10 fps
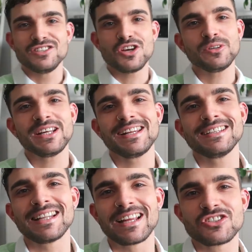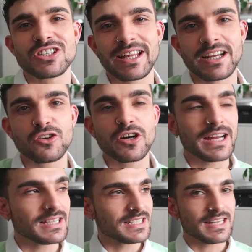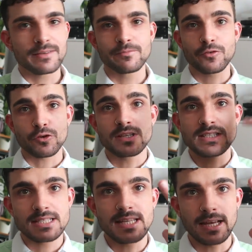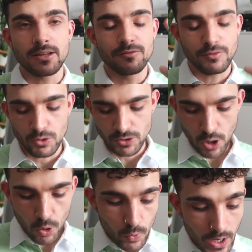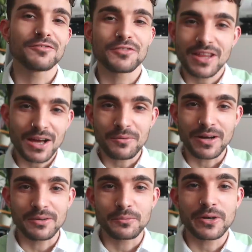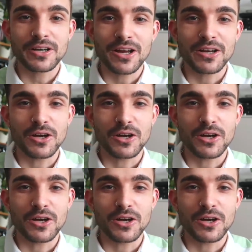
donut and a lunch later, it's time for the second photo. And for that one, we're gonna